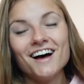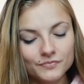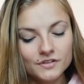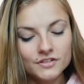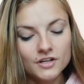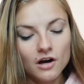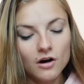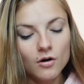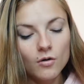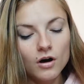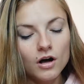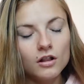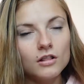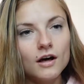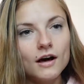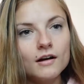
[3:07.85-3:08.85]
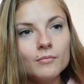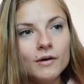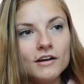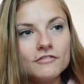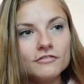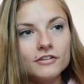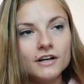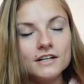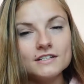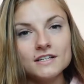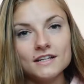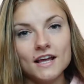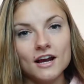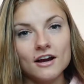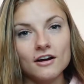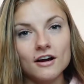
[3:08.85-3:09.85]
So a lot of my friends in the
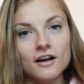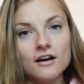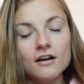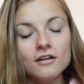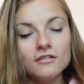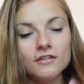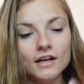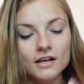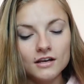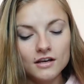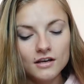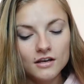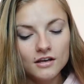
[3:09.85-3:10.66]
area, like,